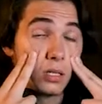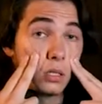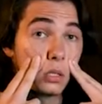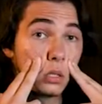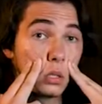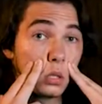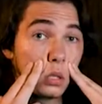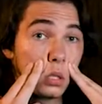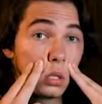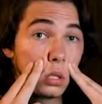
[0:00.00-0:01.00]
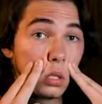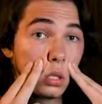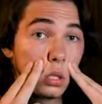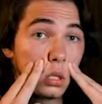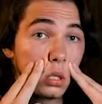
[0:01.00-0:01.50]

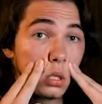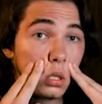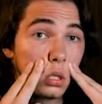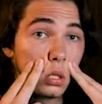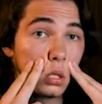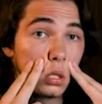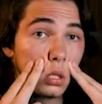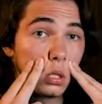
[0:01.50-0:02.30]
Nobody speaks.